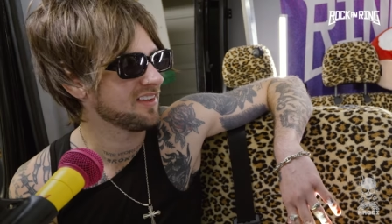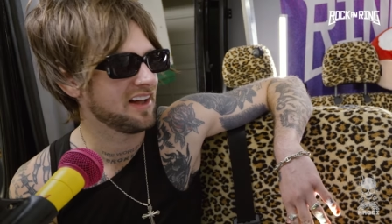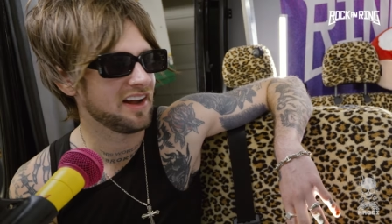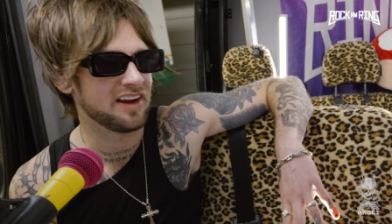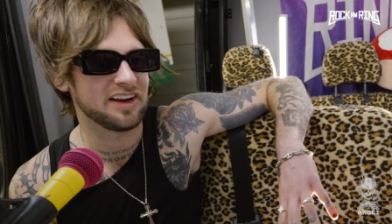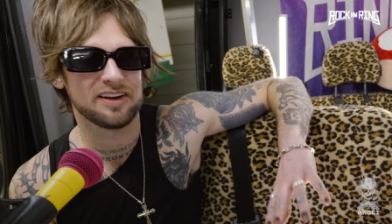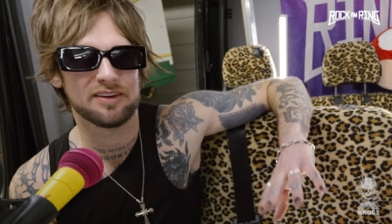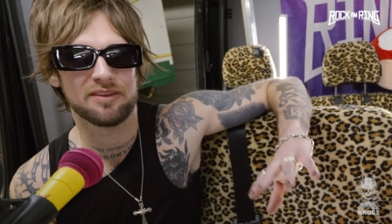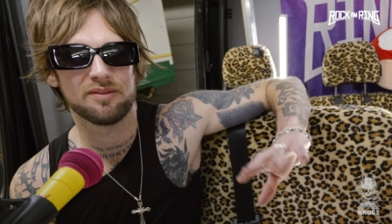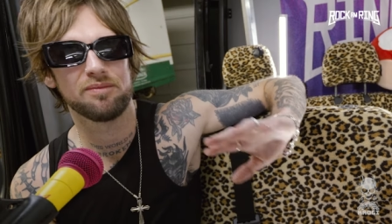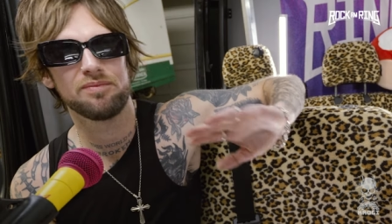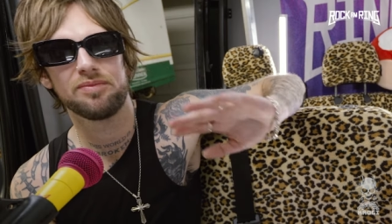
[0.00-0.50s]

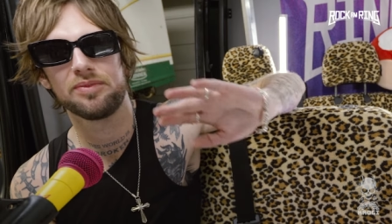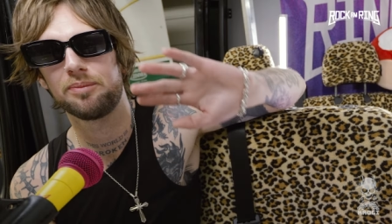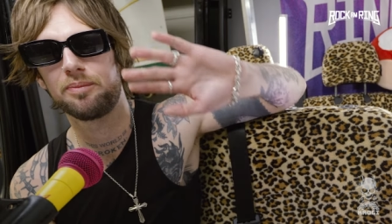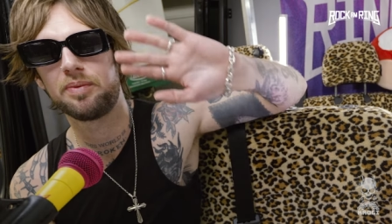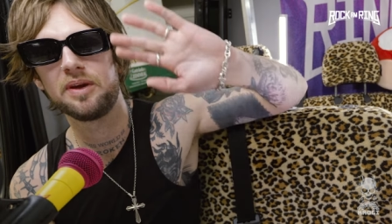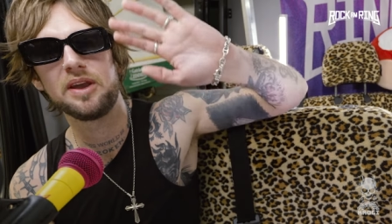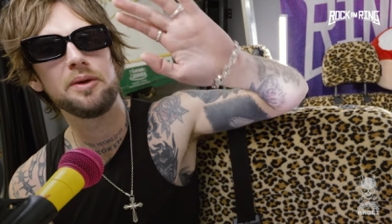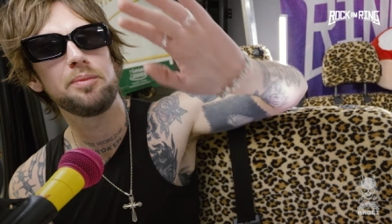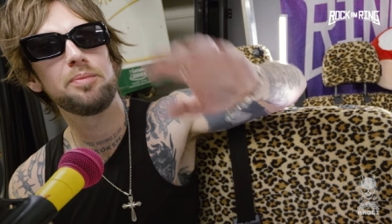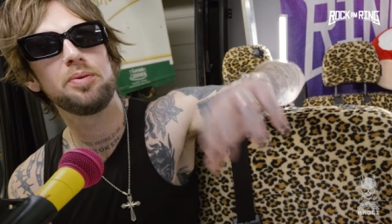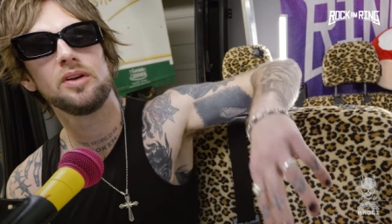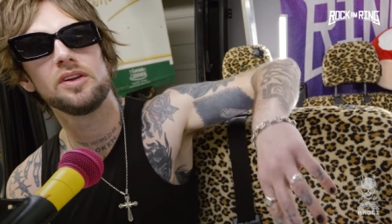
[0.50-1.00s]
Like yeah.
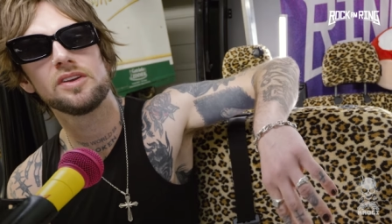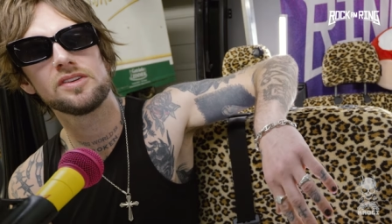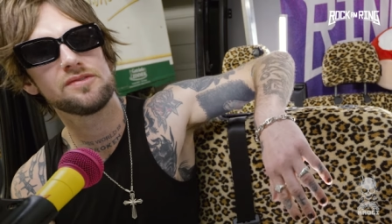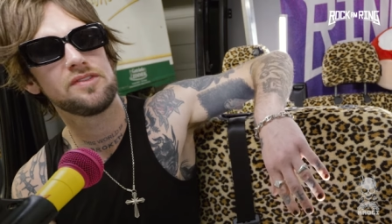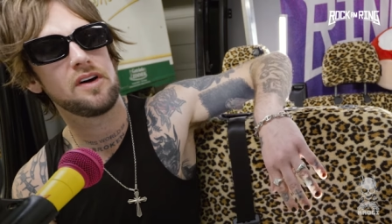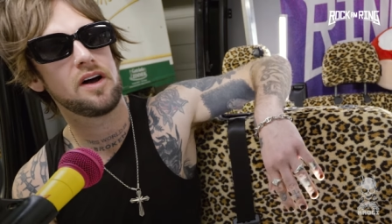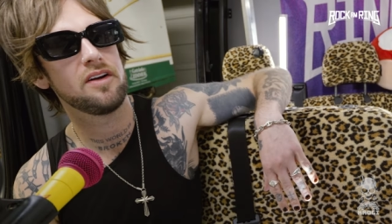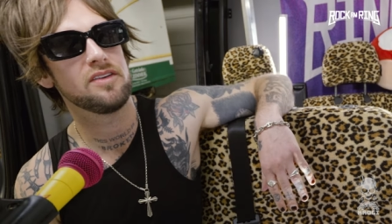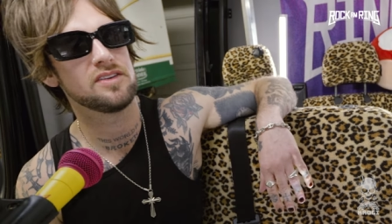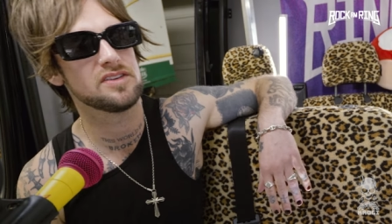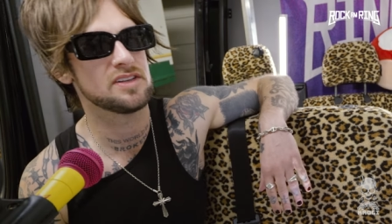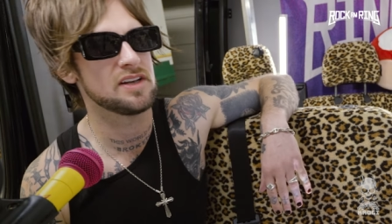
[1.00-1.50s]
people, as
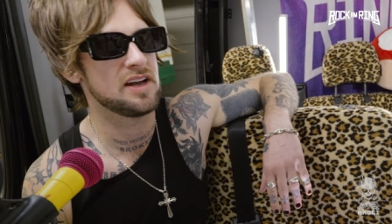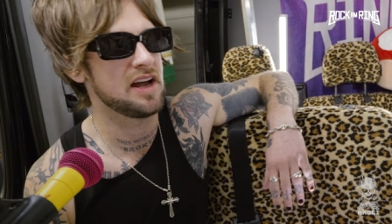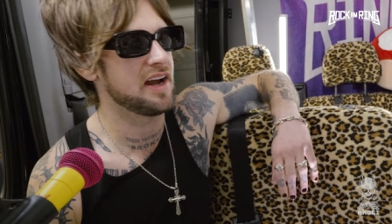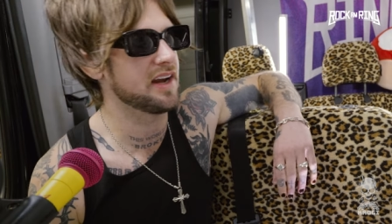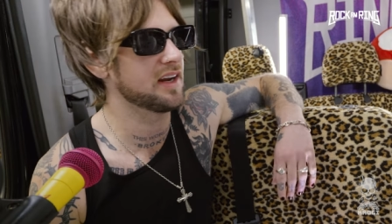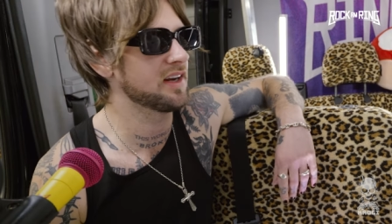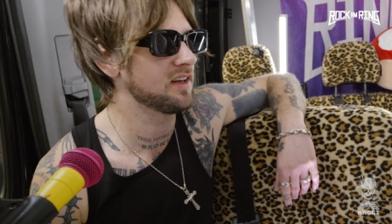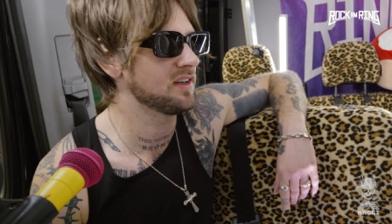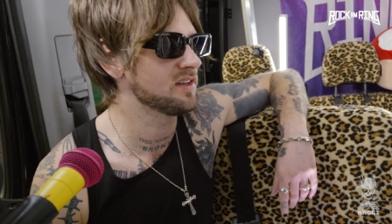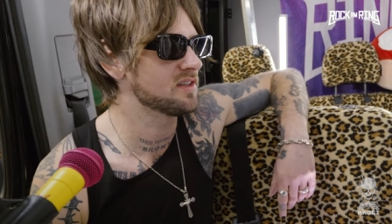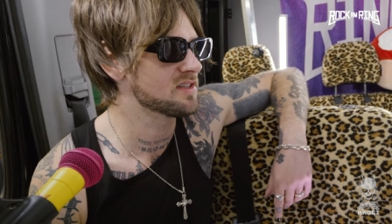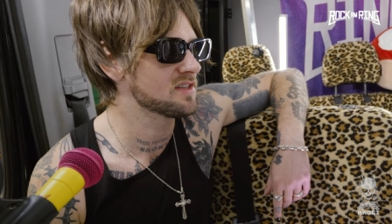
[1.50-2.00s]
far as the eye
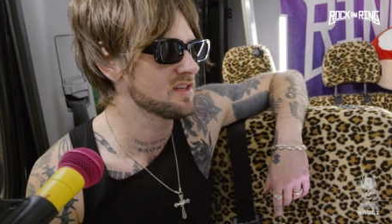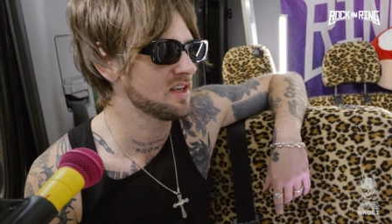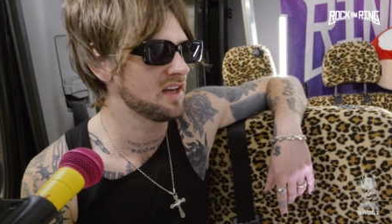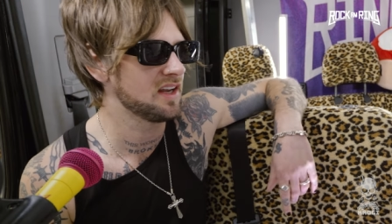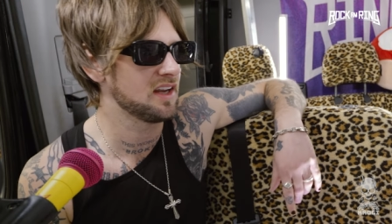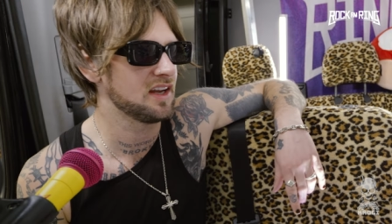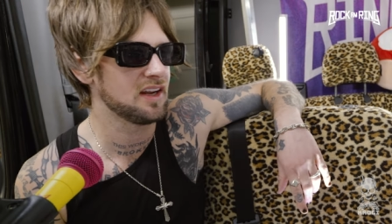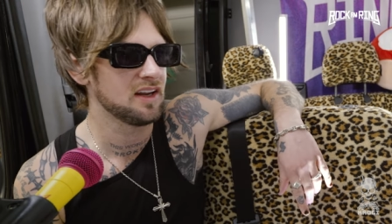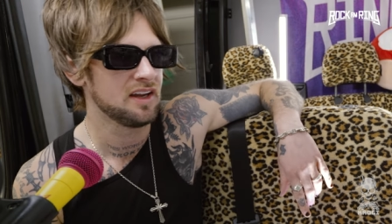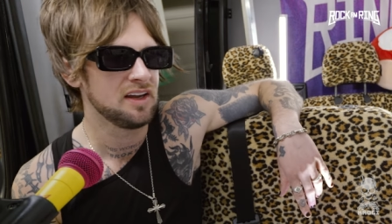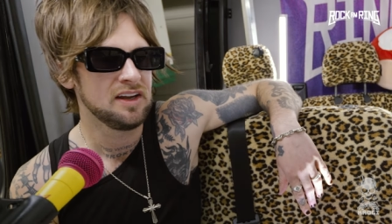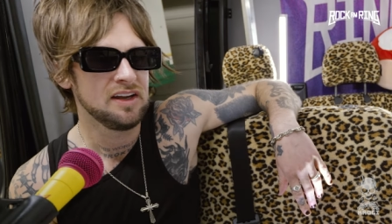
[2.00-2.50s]
can
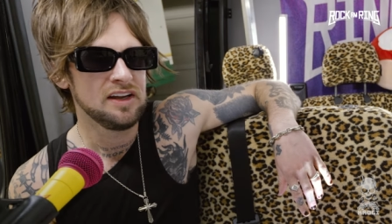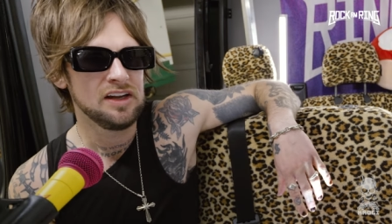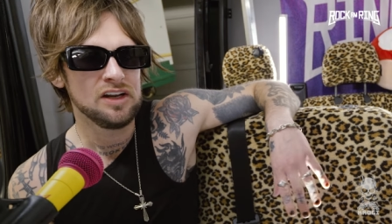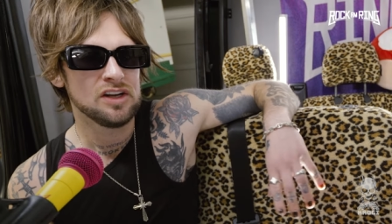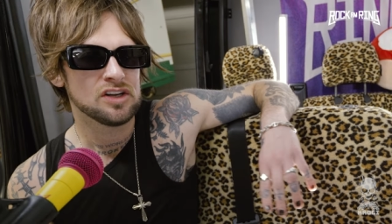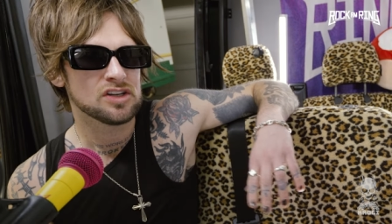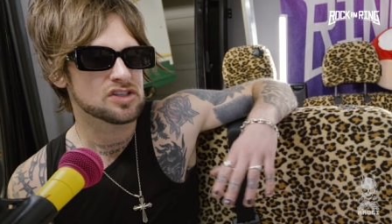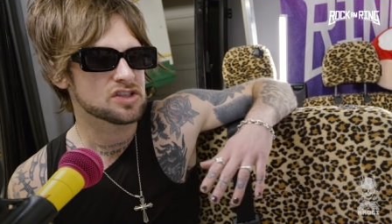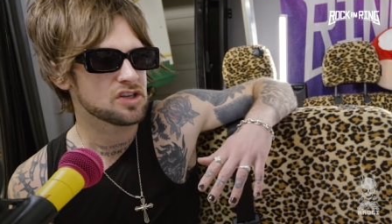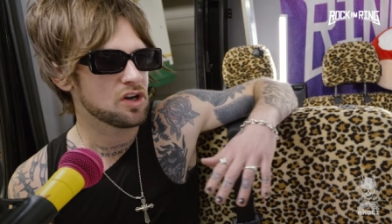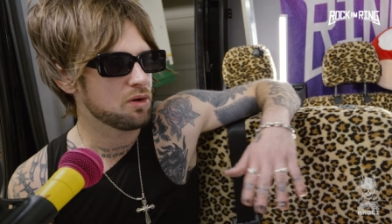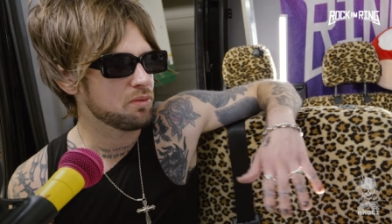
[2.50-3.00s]
see,
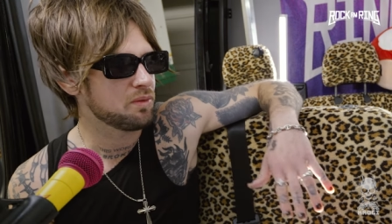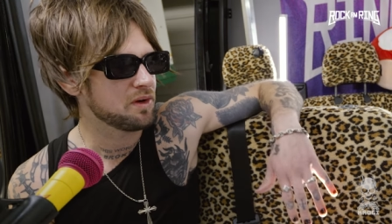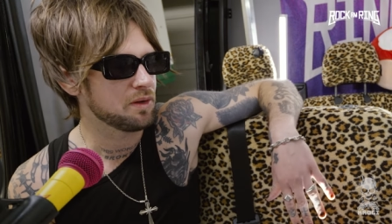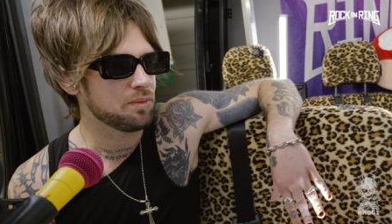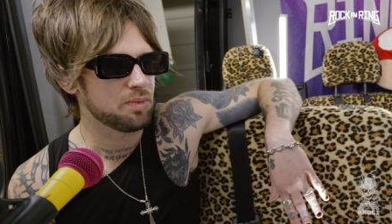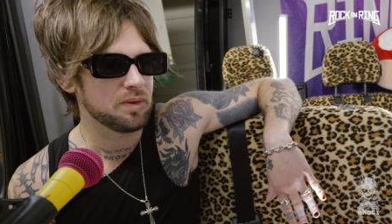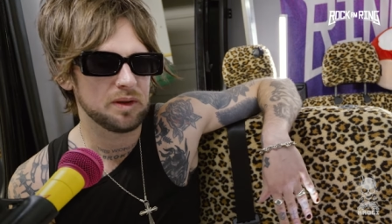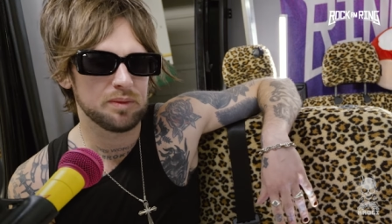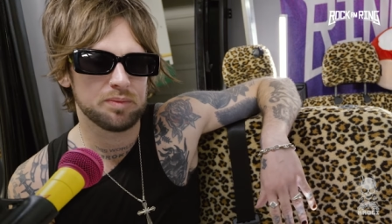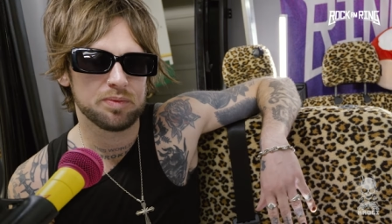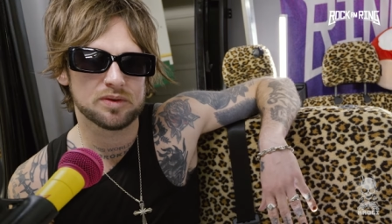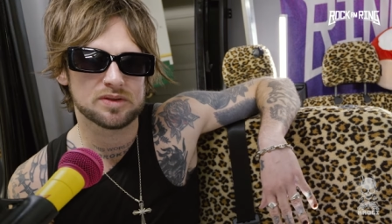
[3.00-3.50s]
so many
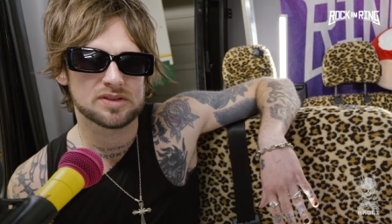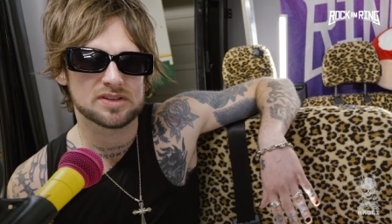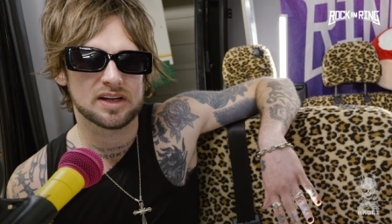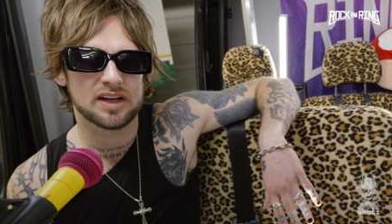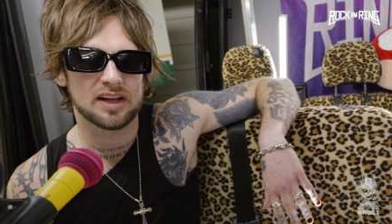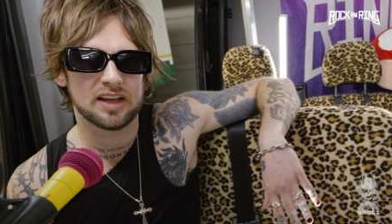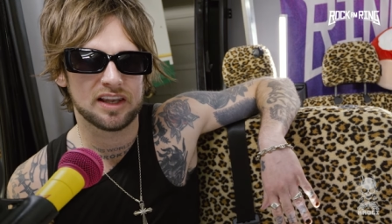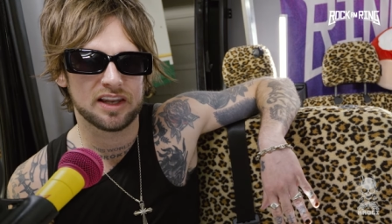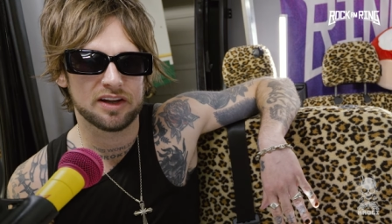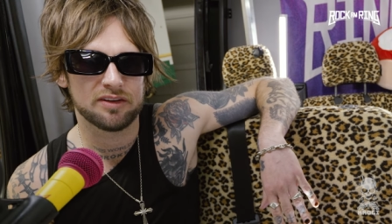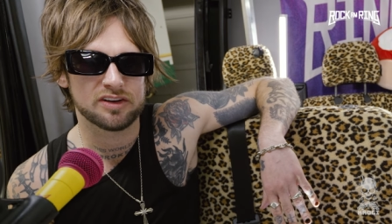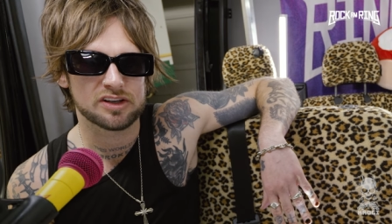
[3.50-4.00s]
people
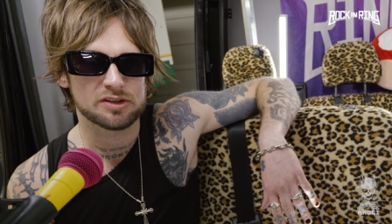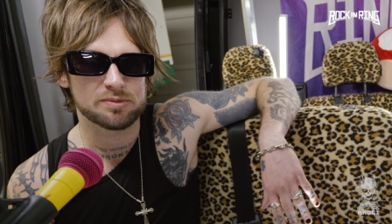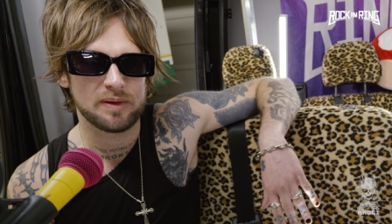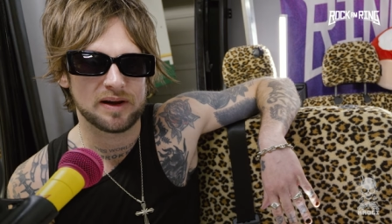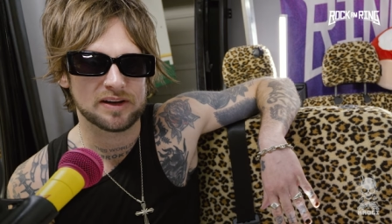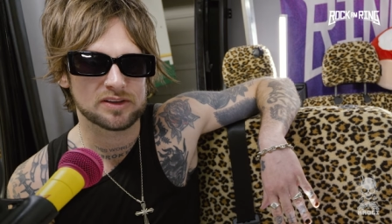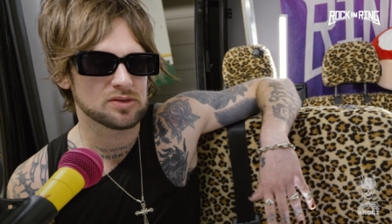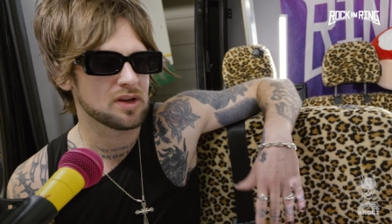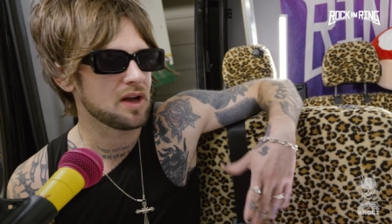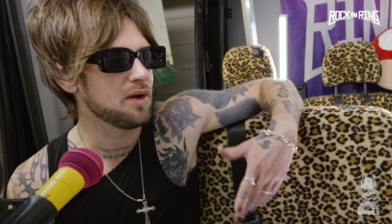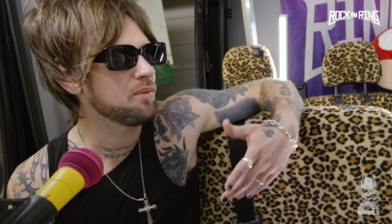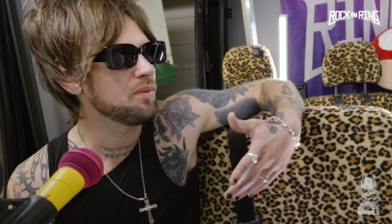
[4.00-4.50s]
singing lyrics back to it.